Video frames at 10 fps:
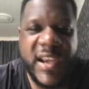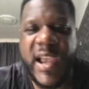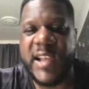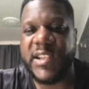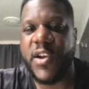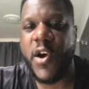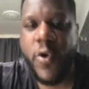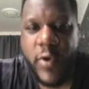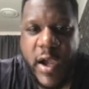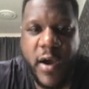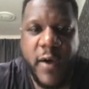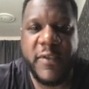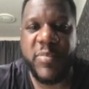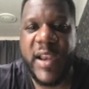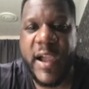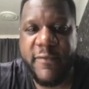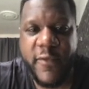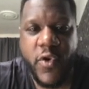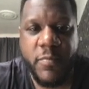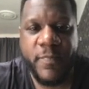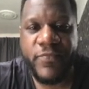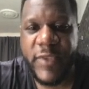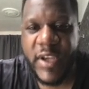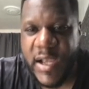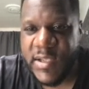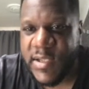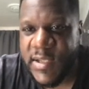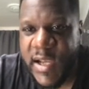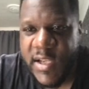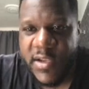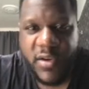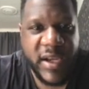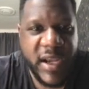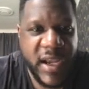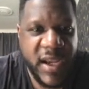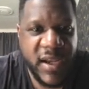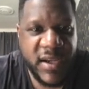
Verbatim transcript: as an owner of the platform, as it says on here